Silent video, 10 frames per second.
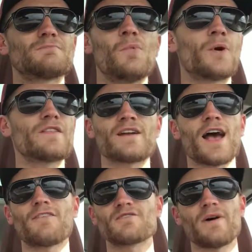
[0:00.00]
more than
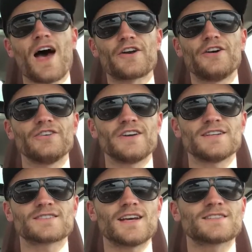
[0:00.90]
half the battle,
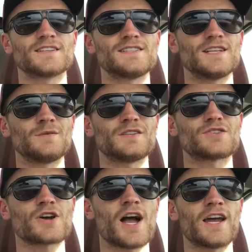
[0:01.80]
is continuing to
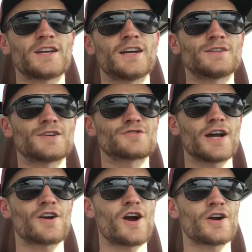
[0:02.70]
try and
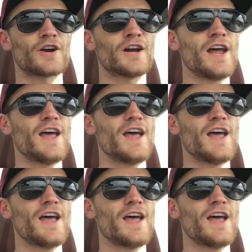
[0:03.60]
trying harder.